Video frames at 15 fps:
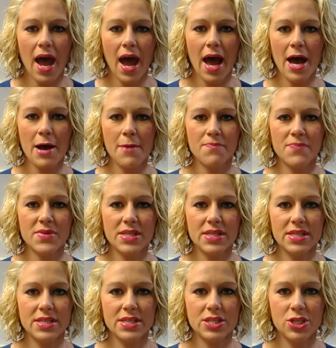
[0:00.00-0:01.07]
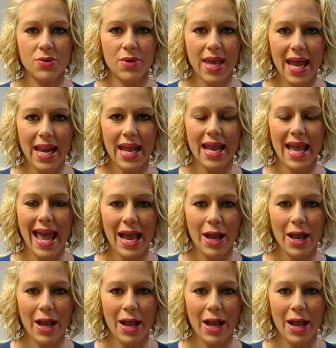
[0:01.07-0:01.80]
to getting